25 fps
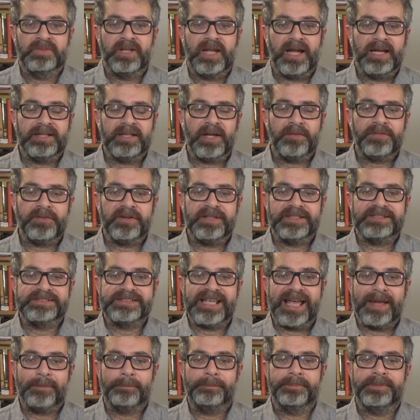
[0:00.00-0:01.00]
Another
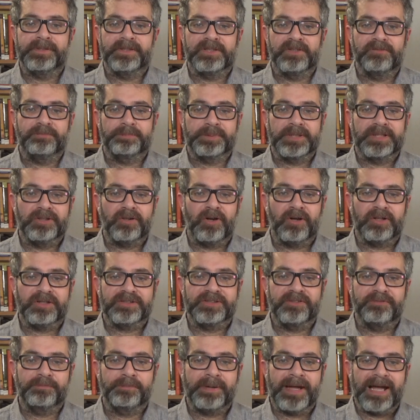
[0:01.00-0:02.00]
example of
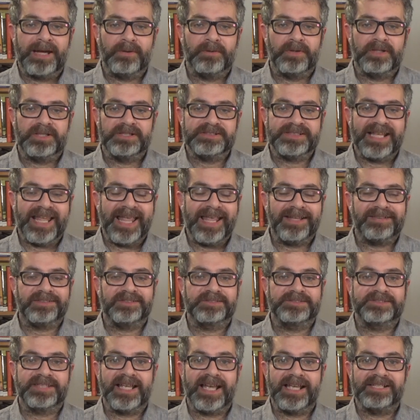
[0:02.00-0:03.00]
prerogative powers
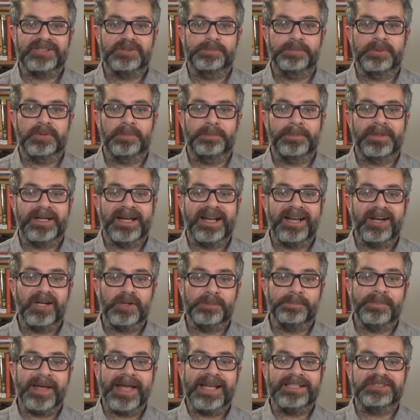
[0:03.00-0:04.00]
exercisable by
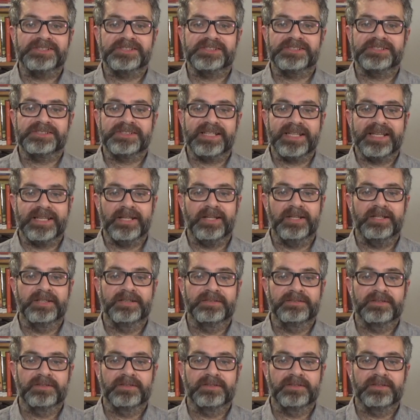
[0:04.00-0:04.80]
Her Majesty